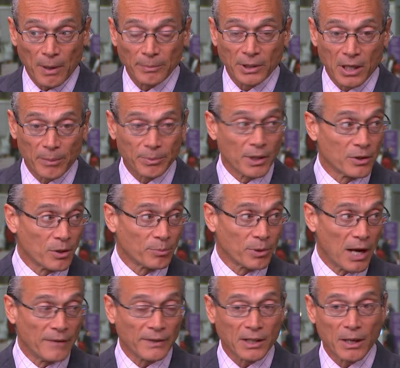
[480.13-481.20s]
public company, they're a
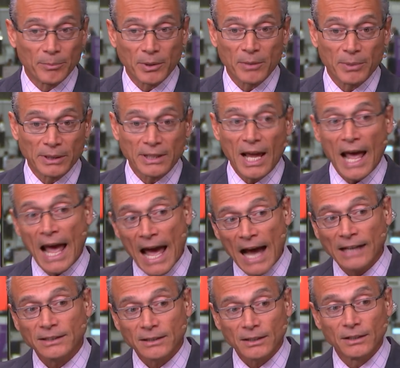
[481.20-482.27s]
private company, but they
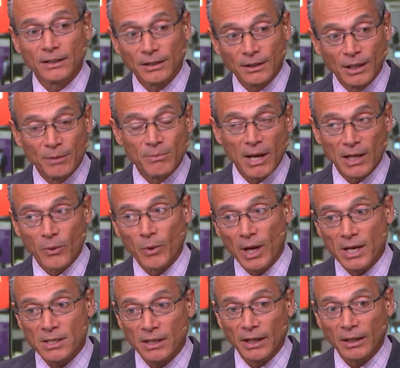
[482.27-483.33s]
act in many
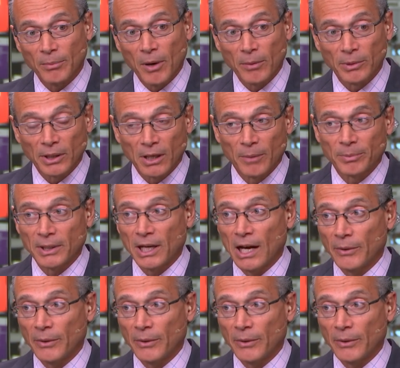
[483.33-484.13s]
ways like a public company.